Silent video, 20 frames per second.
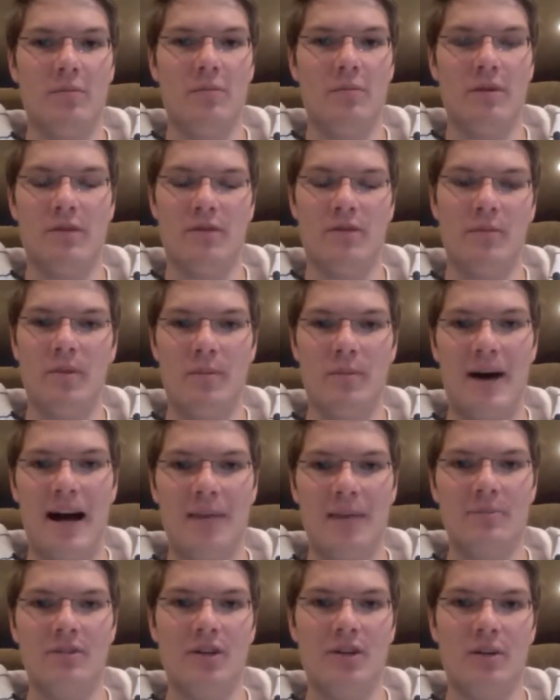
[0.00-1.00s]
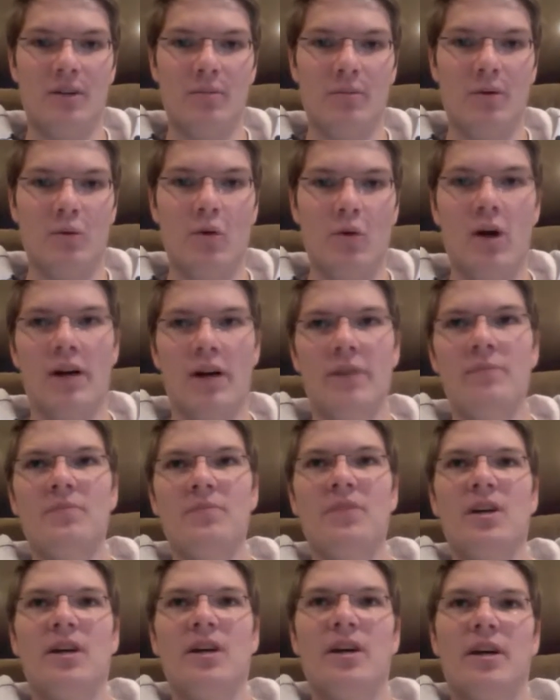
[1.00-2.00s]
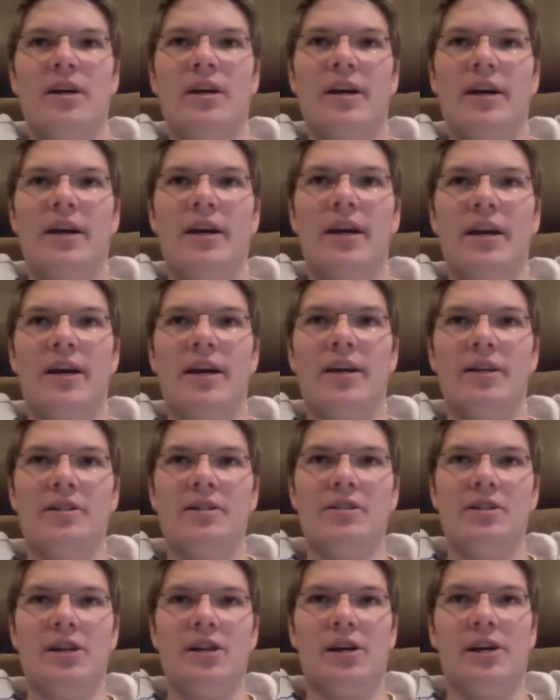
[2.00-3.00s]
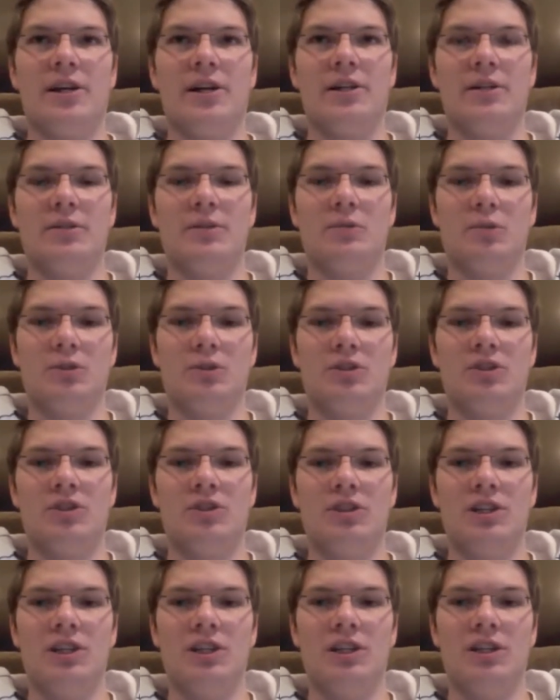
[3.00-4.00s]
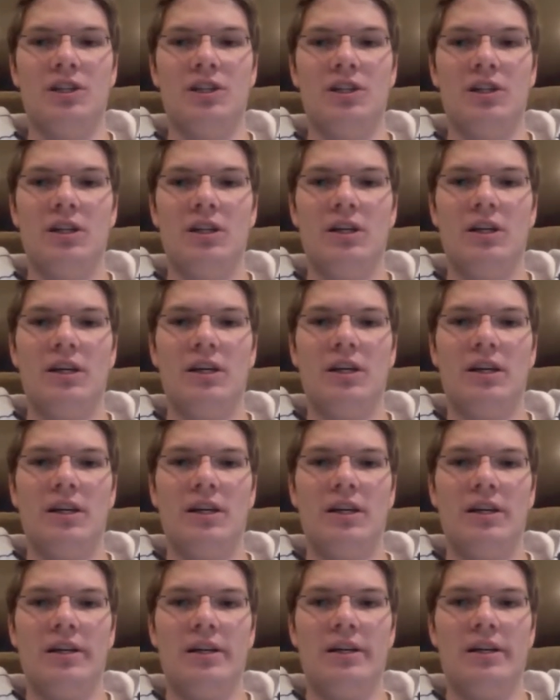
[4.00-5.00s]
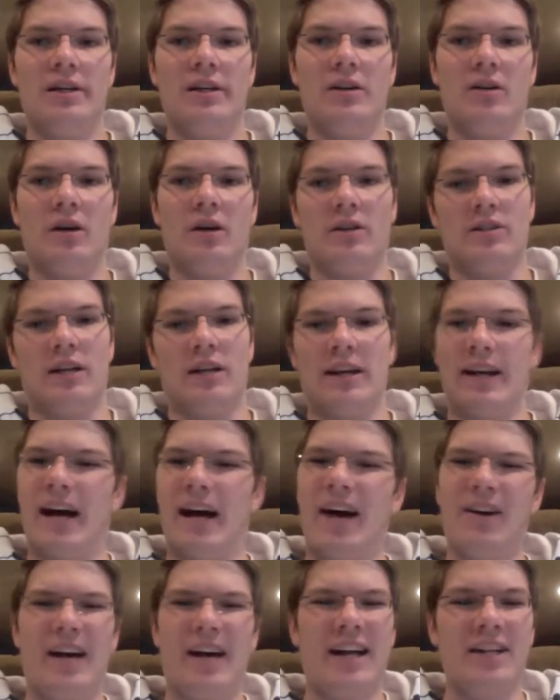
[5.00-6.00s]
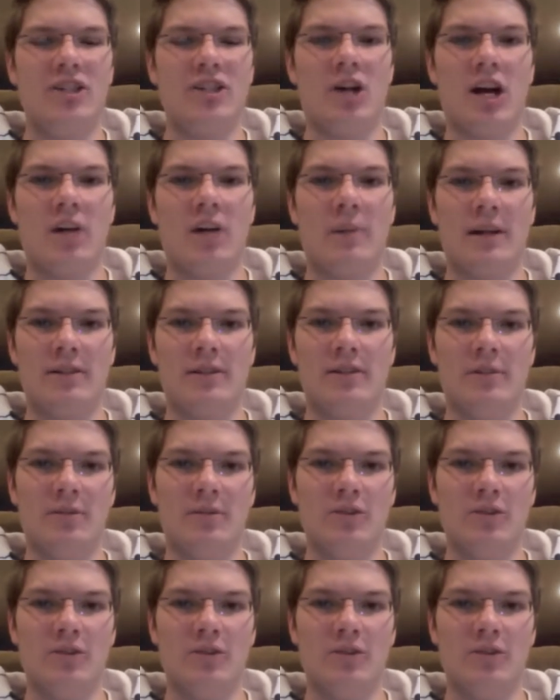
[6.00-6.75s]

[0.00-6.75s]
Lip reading: from the bottom to number one, and we'll see. I'll kind of talk about them as